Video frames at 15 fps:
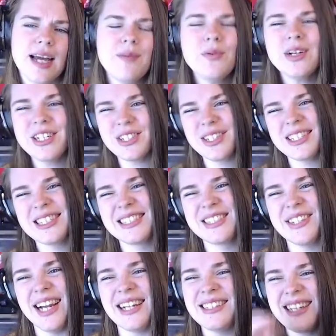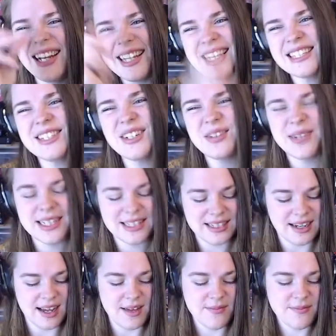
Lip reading: I'm pretty sure this is correct. Let's not waste time.